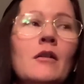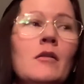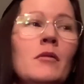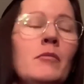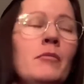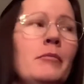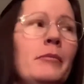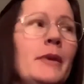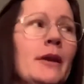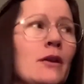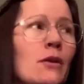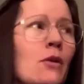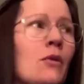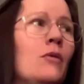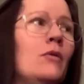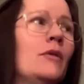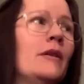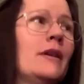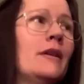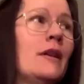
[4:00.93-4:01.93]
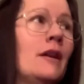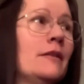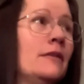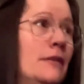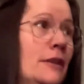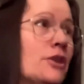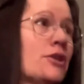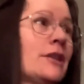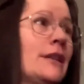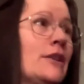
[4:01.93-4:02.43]
be
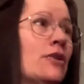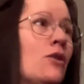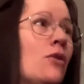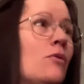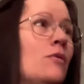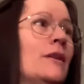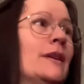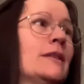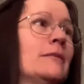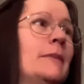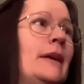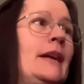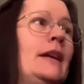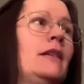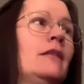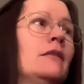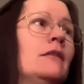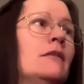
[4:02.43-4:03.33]
literally calling me